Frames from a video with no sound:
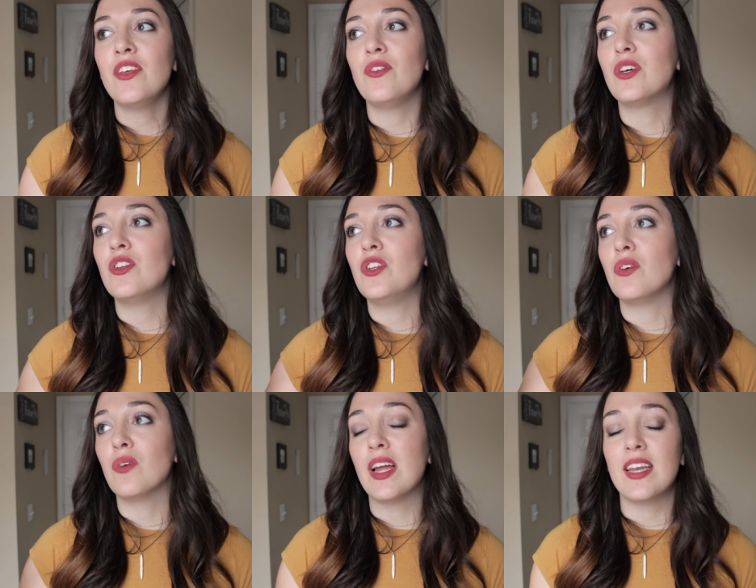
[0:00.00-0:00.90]
you could
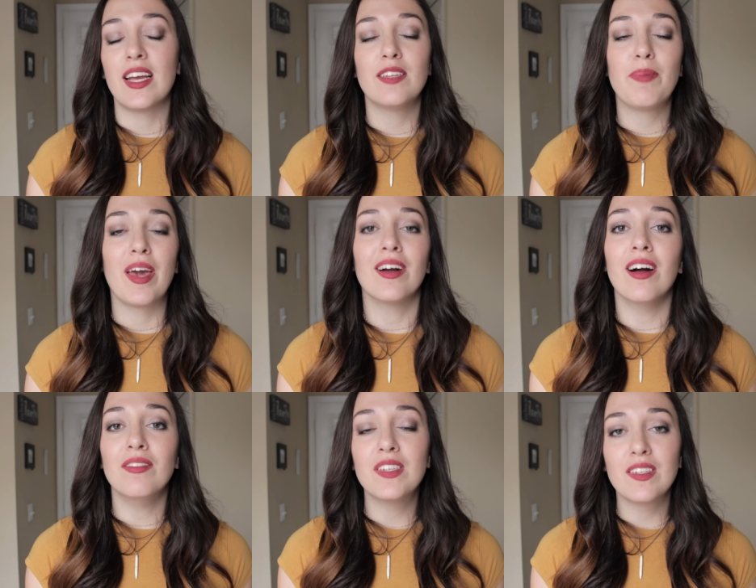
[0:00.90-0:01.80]
do a nice pair
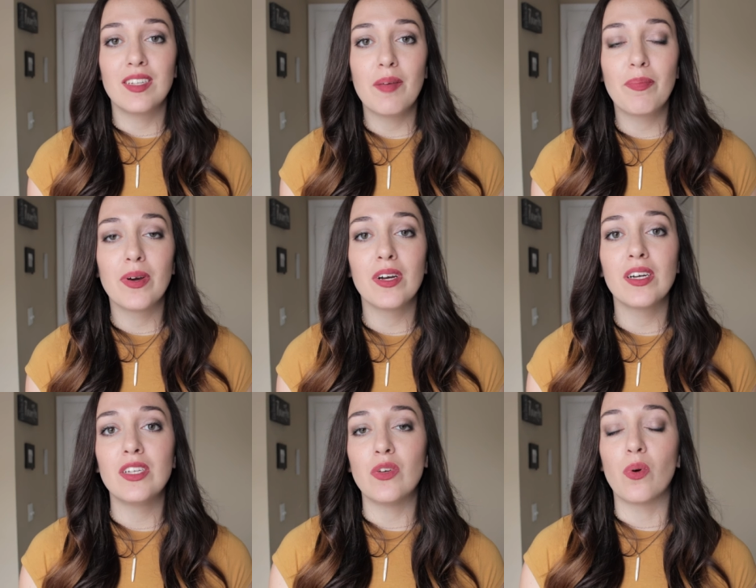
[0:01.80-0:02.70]
of
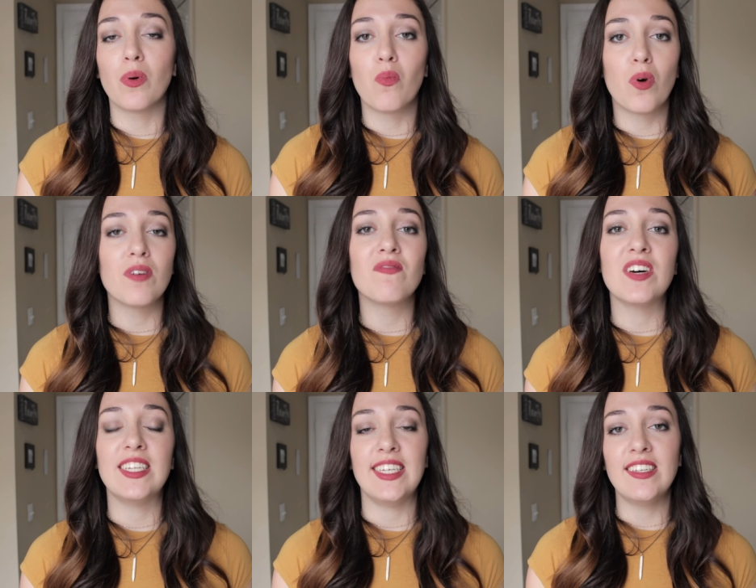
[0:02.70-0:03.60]
slippers or warm
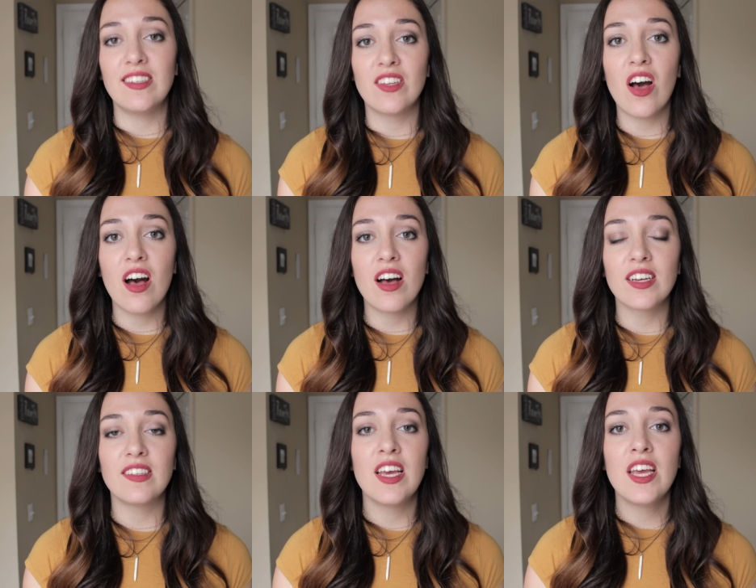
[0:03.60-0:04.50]
fuzzy
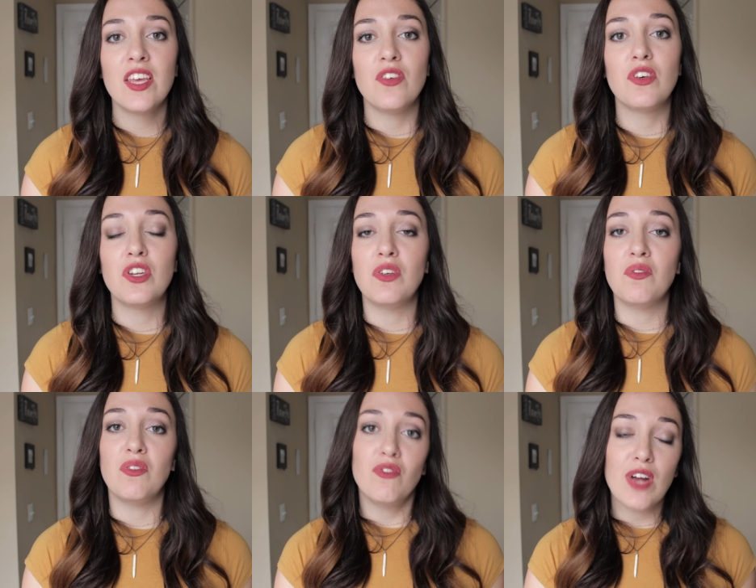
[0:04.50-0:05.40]
socks. You could do
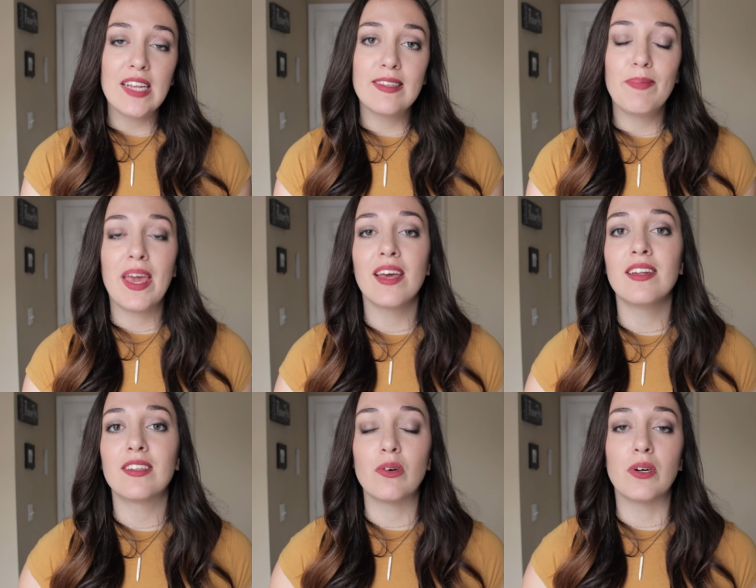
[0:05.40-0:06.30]
new dress
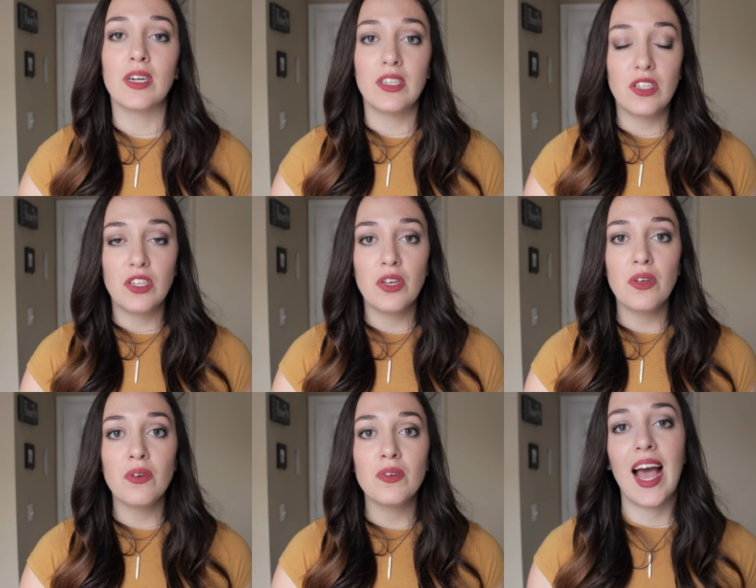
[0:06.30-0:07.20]
pants or a
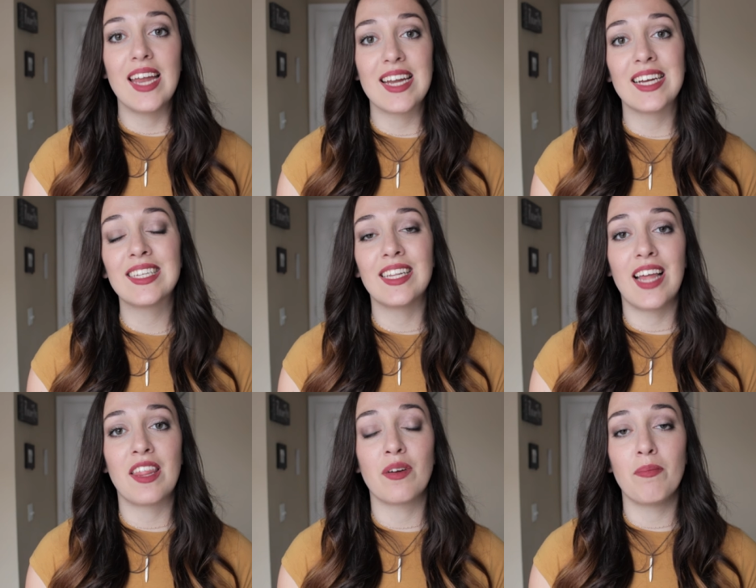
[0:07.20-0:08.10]
suit. A nice
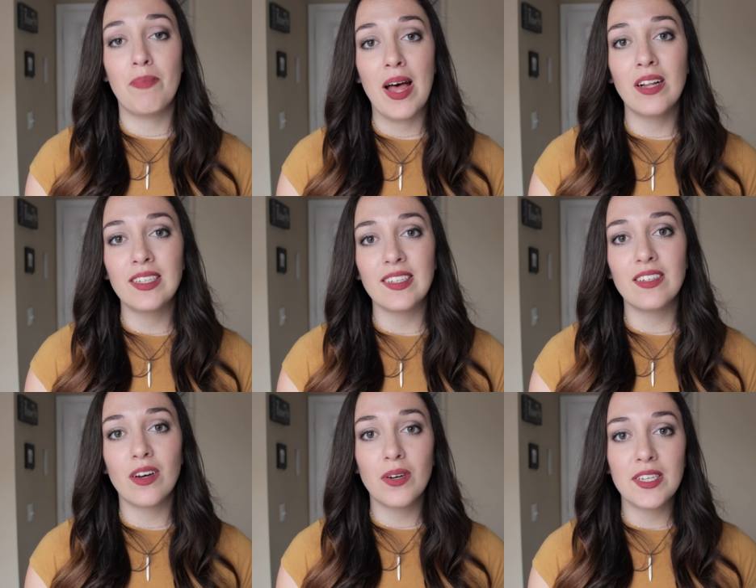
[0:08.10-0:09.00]
leather belt
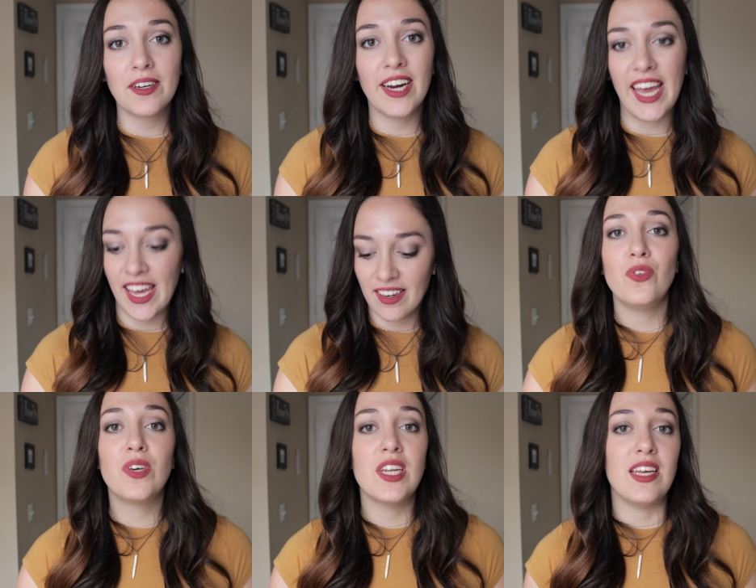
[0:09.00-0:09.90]
is always great.
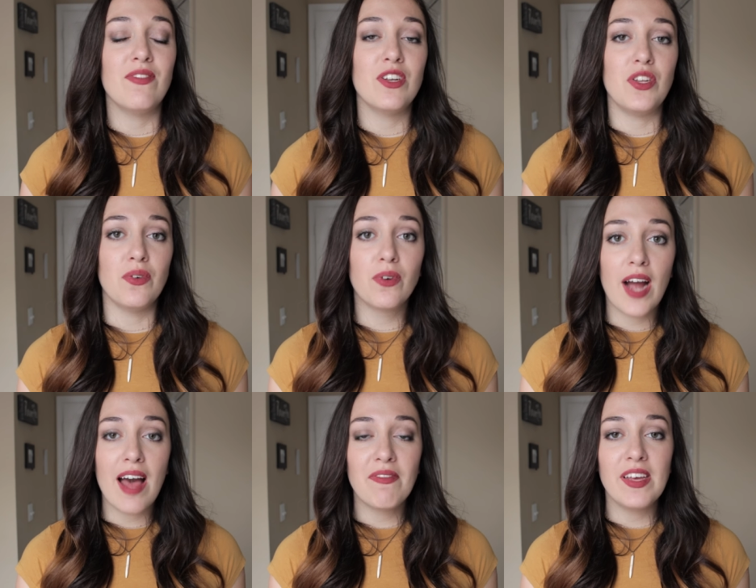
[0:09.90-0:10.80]
You could even do
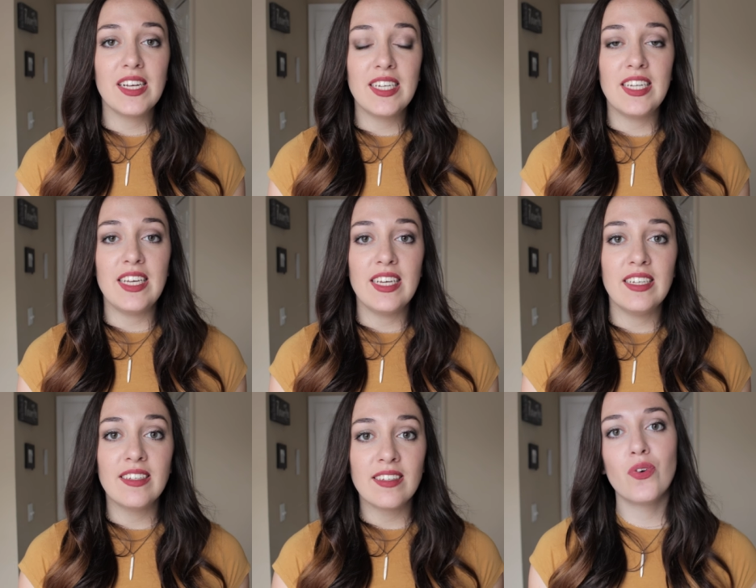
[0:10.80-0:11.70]
graphic
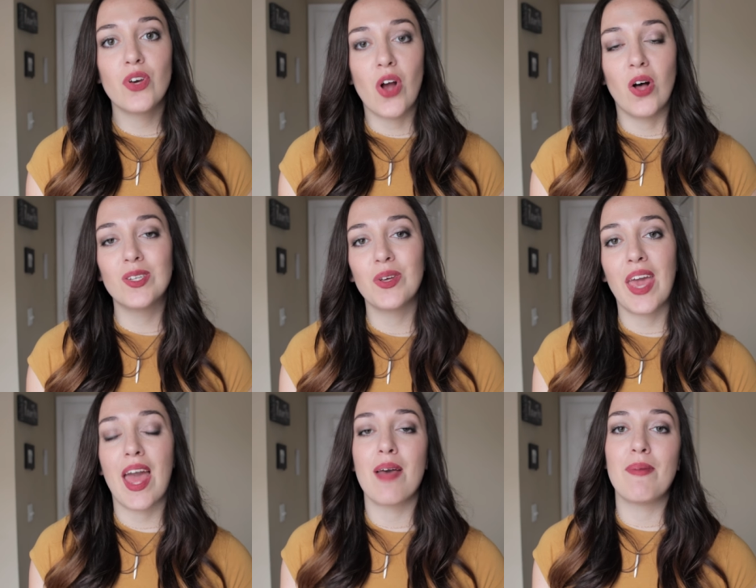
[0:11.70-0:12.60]
tees. You could also
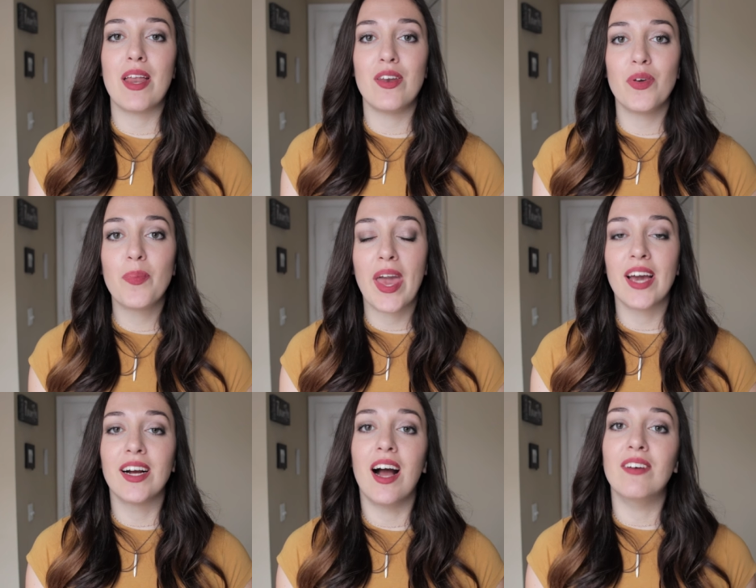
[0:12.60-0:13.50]
get him a new
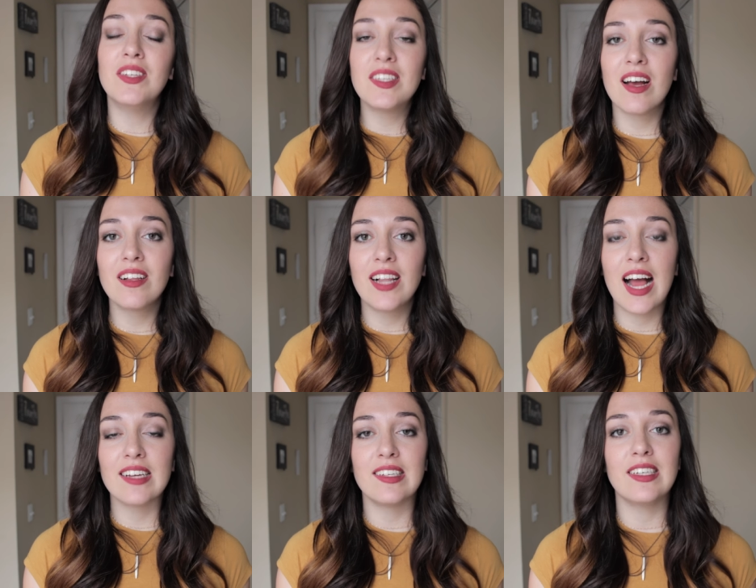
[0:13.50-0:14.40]
pair of
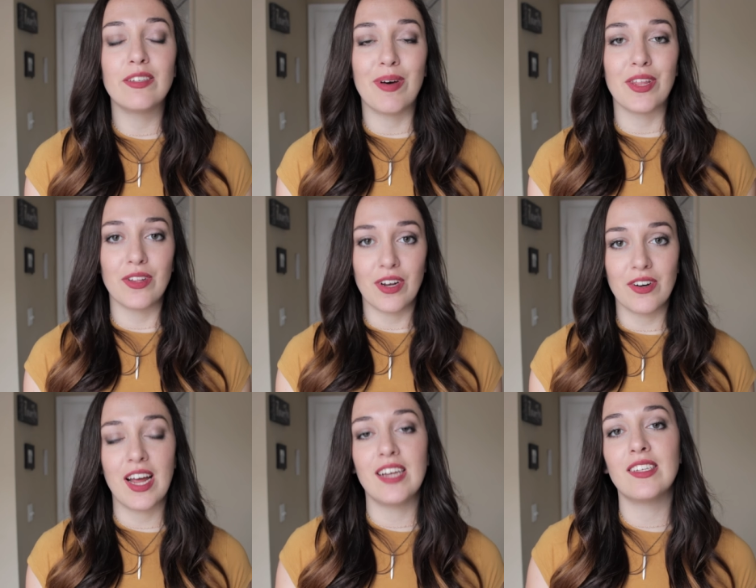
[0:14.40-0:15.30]
sunglasses, whether they're
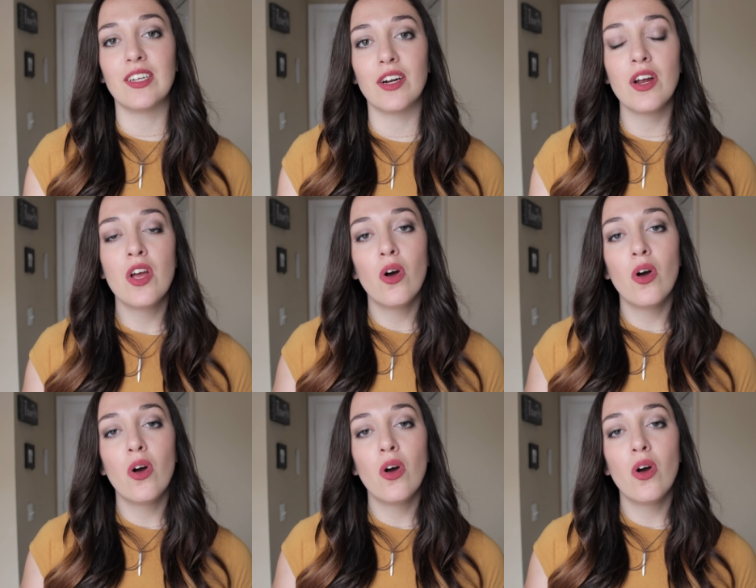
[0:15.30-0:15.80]
nicer